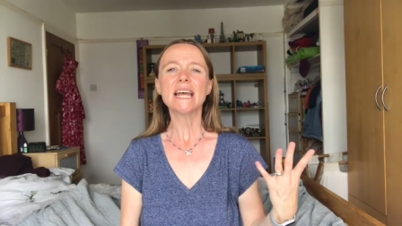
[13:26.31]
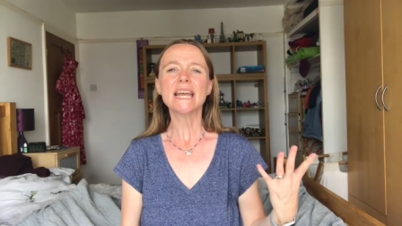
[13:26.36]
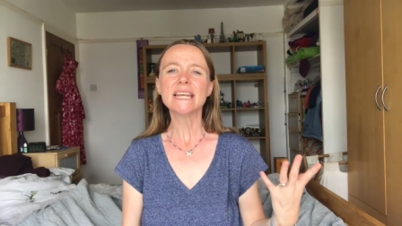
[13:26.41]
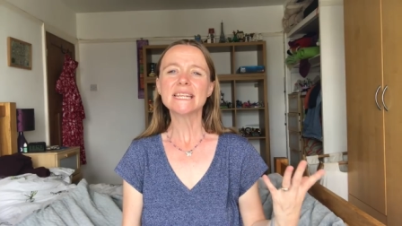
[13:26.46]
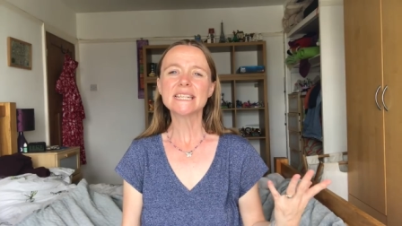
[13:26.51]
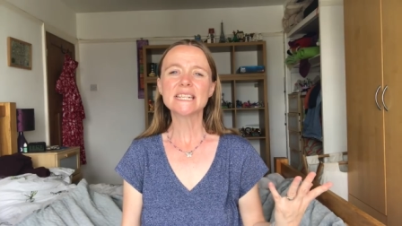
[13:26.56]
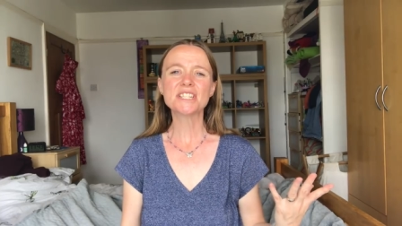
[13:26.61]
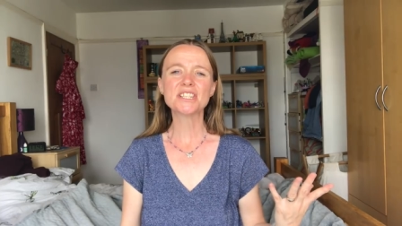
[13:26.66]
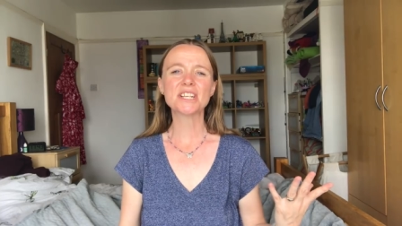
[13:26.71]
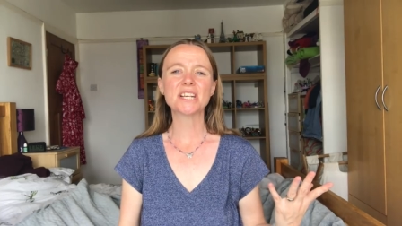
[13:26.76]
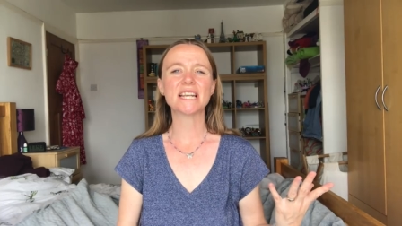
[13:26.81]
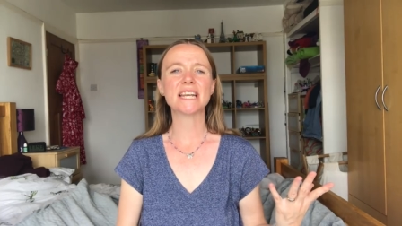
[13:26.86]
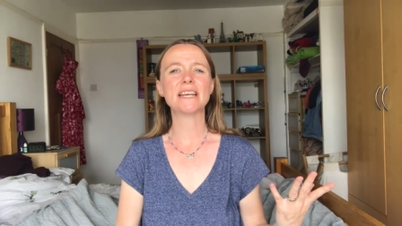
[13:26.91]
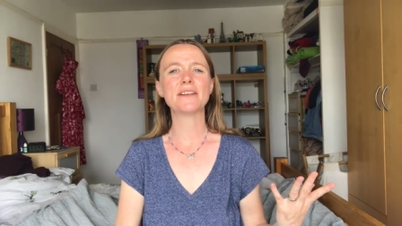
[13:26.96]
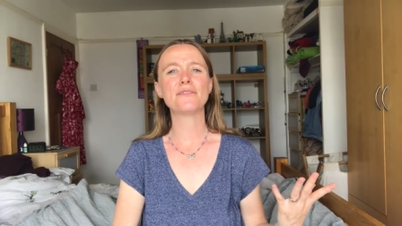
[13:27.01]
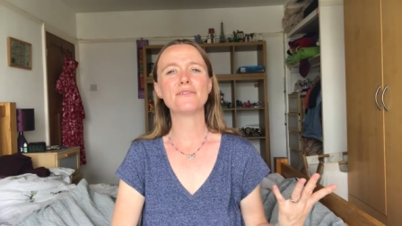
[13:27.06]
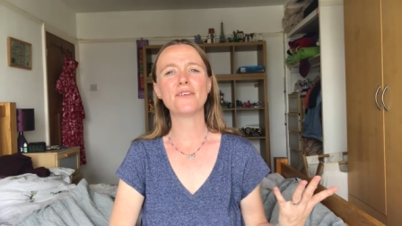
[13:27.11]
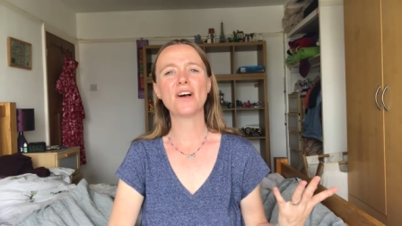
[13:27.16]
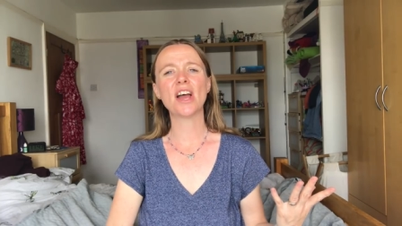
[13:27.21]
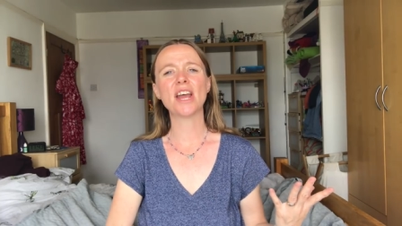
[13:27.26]
Additionally
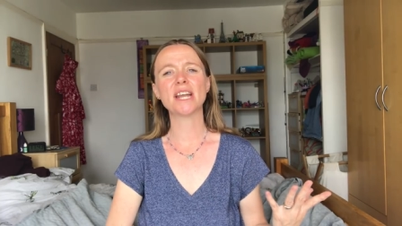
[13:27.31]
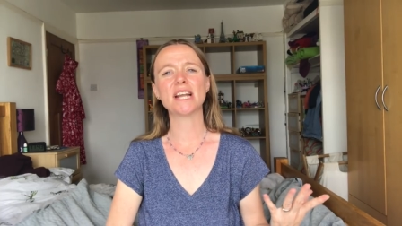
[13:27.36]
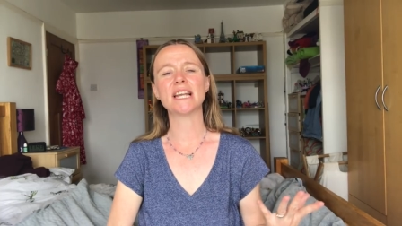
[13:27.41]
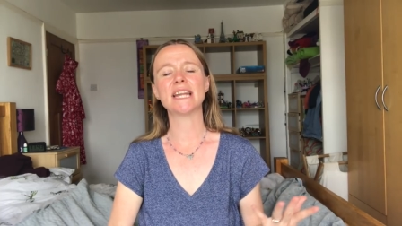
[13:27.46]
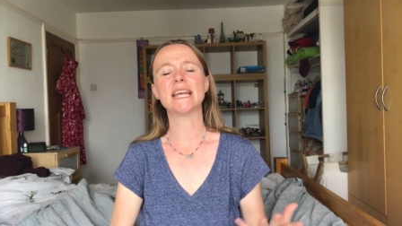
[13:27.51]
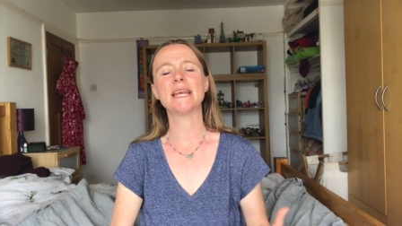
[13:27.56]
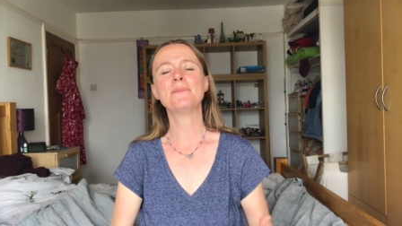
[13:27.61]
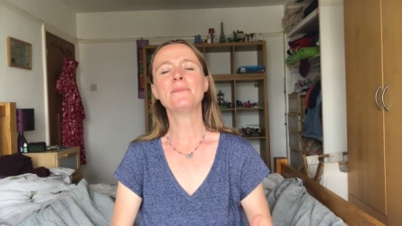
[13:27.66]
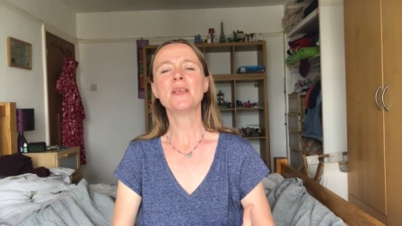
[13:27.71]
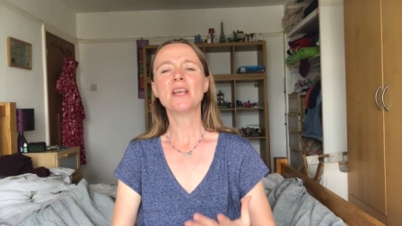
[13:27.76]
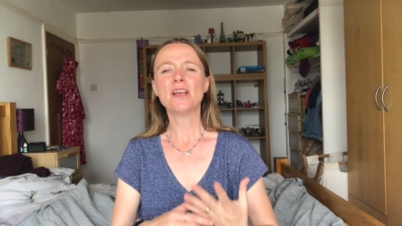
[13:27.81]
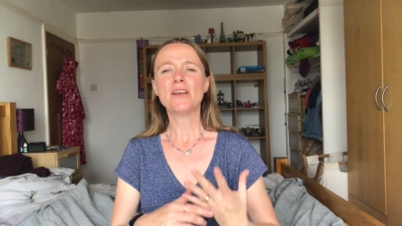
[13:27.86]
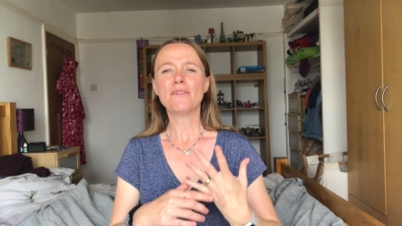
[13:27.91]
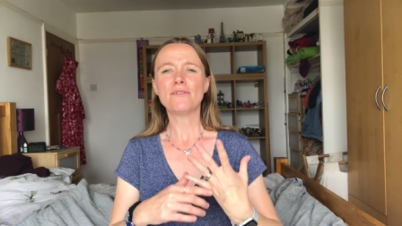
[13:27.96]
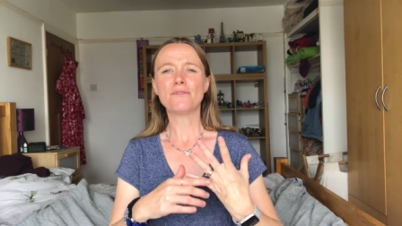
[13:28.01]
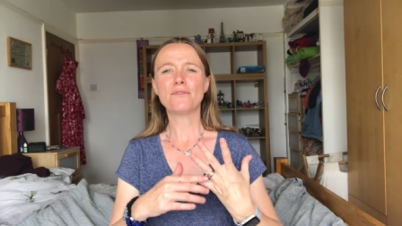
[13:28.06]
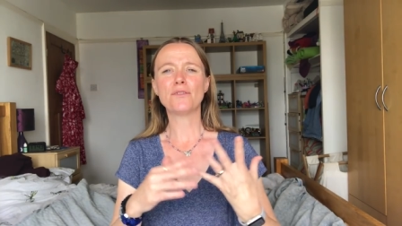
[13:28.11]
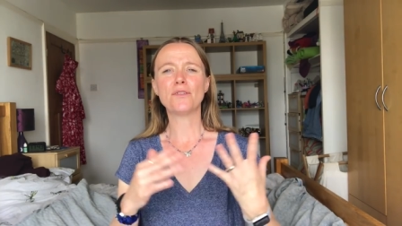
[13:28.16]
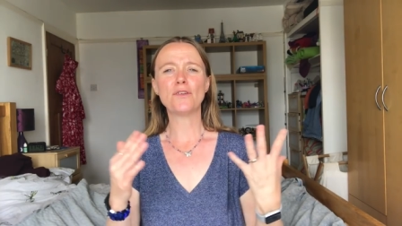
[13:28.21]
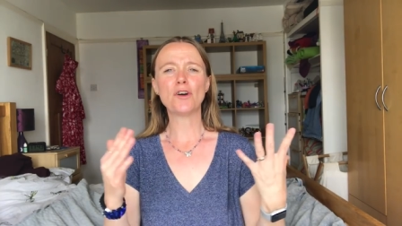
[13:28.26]
and finally,
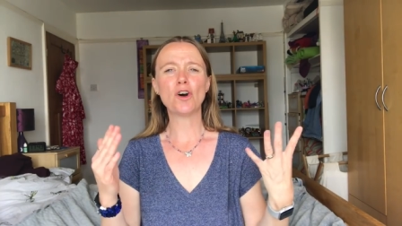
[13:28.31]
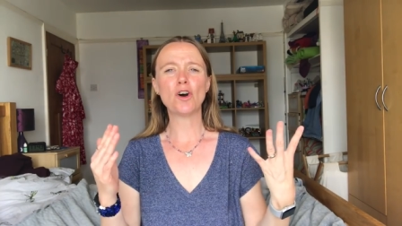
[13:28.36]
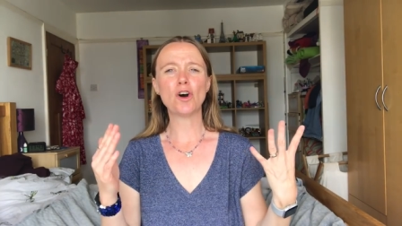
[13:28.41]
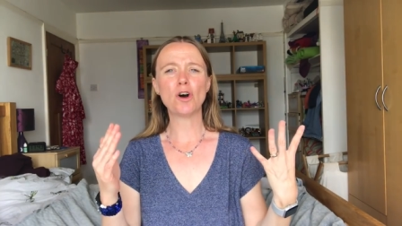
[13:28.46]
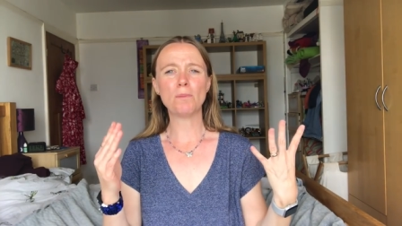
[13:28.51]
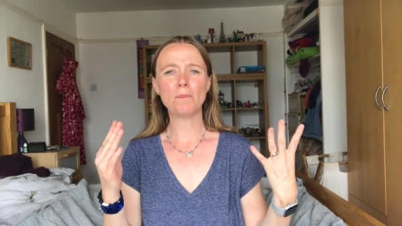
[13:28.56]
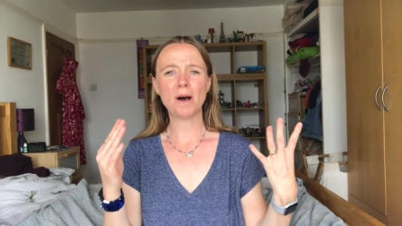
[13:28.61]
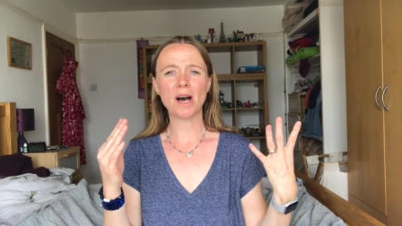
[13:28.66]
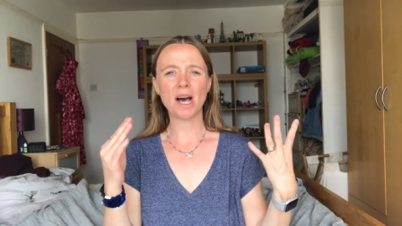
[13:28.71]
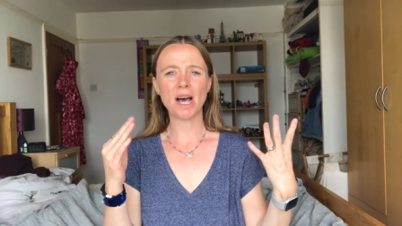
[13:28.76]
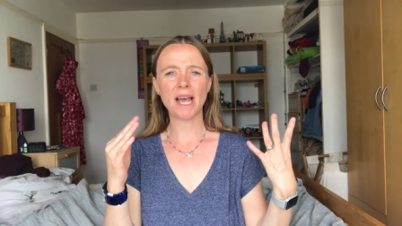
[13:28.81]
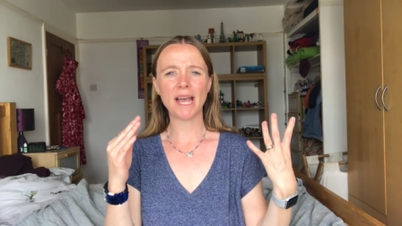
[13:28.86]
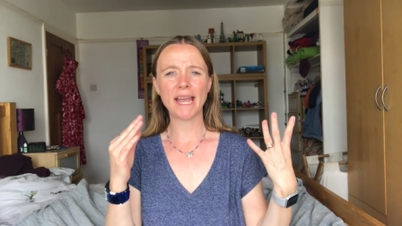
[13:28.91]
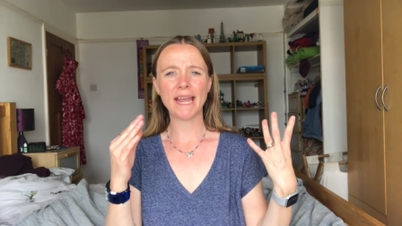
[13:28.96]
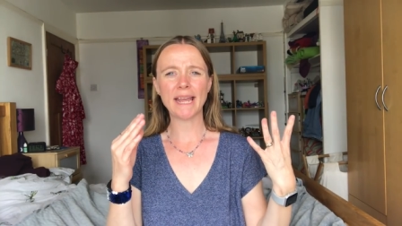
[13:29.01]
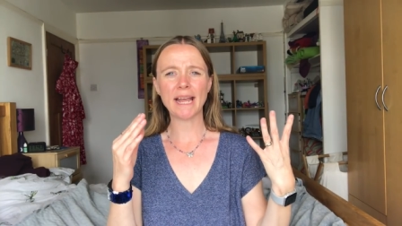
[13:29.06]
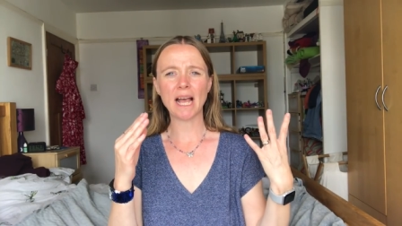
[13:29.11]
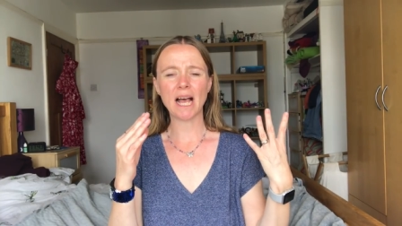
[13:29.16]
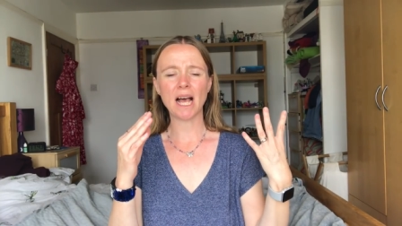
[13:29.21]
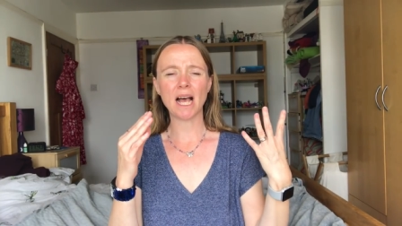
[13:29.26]
for
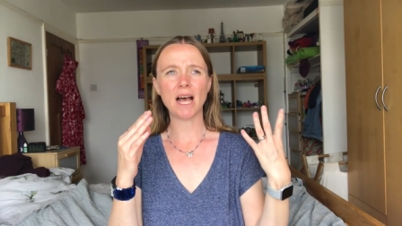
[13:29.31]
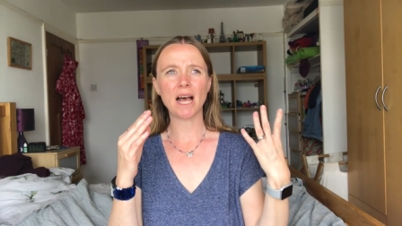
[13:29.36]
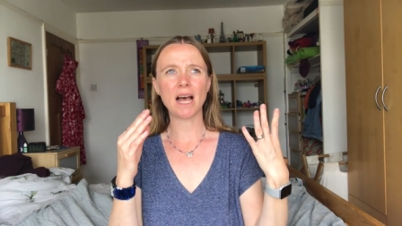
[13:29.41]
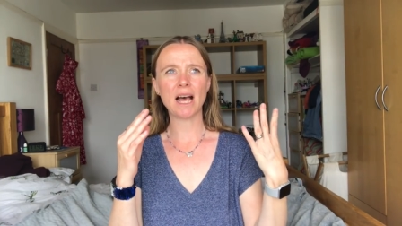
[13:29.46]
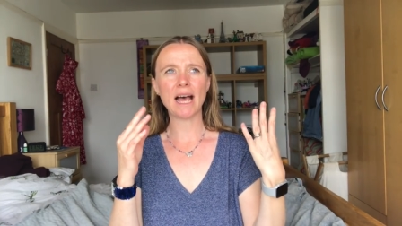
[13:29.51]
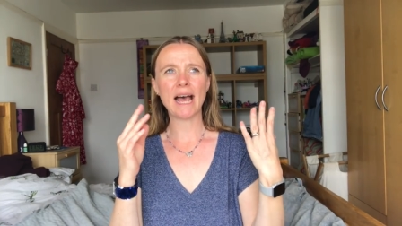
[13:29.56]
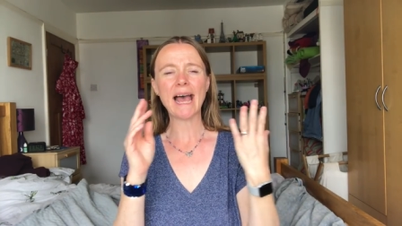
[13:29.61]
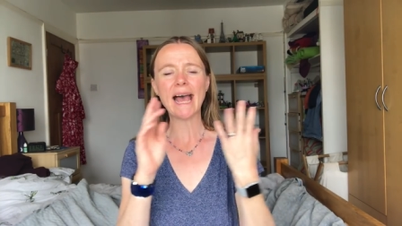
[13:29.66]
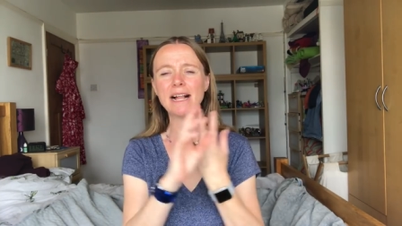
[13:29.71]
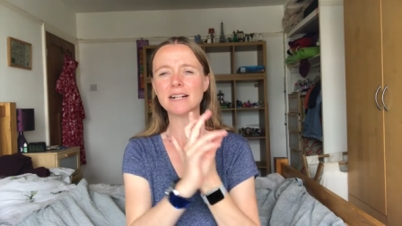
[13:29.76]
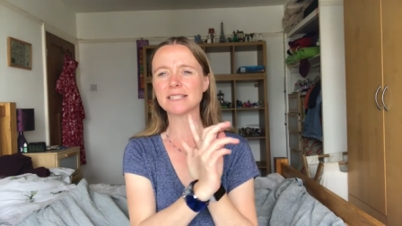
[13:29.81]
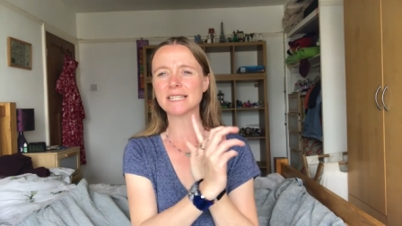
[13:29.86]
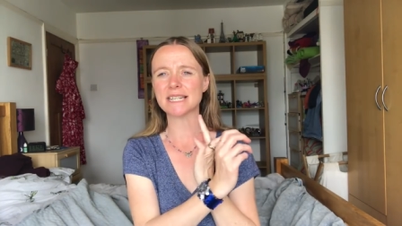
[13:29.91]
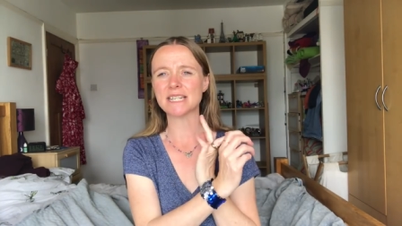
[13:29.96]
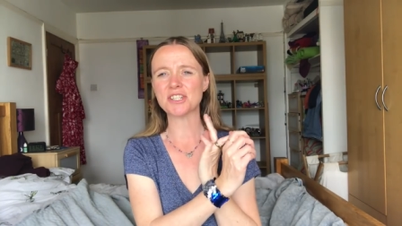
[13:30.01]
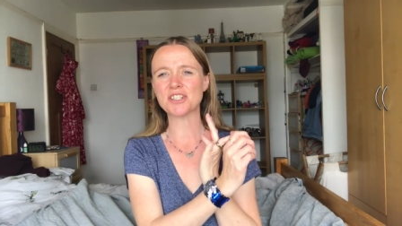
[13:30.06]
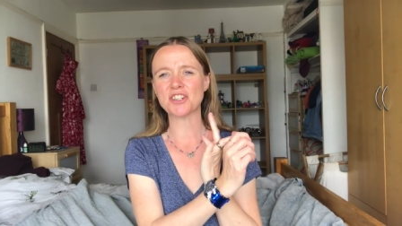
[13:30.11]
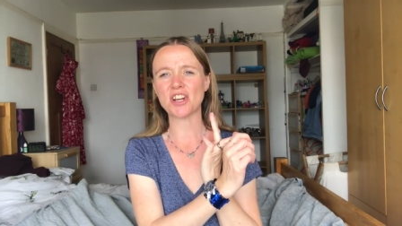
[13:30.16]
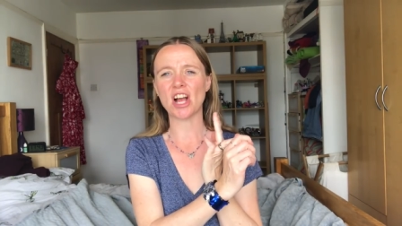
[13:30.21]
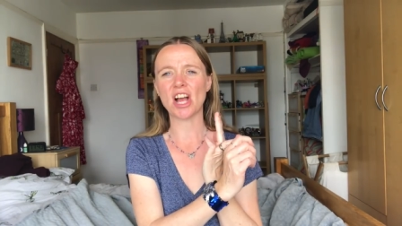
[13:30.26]
my uh,
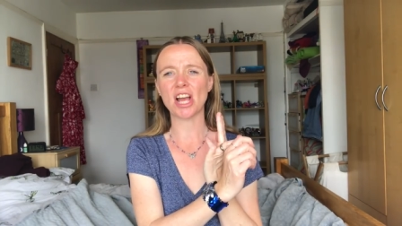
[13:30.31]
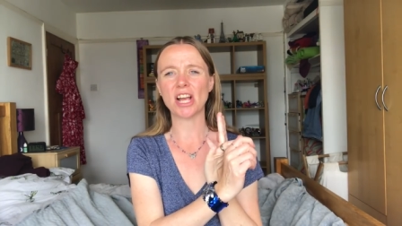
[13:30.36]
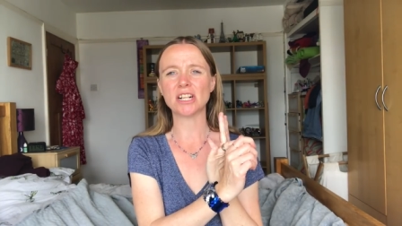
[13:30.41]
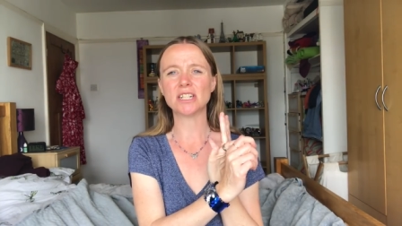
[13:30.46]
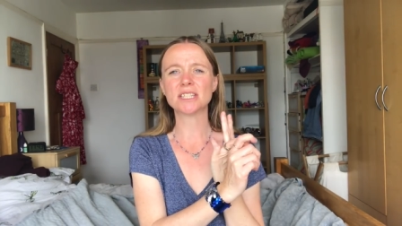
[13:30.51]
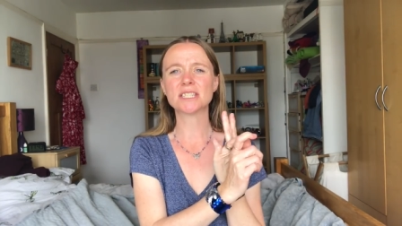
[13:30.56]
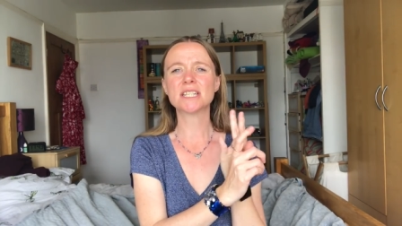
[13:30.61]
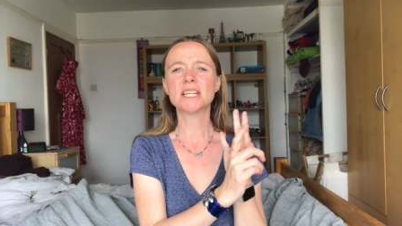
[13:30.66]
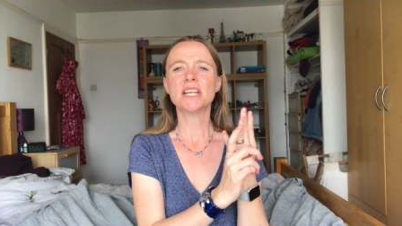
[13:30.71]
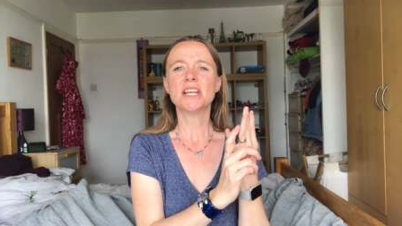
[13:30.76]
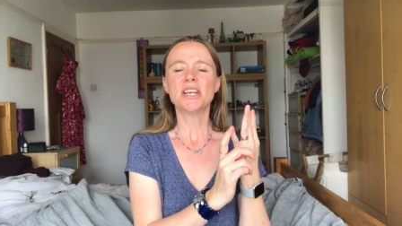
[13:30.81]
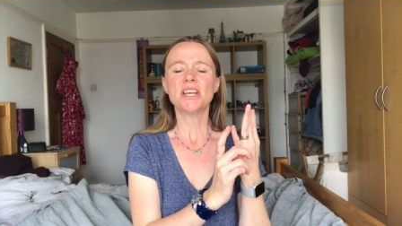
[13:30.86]
eldest child,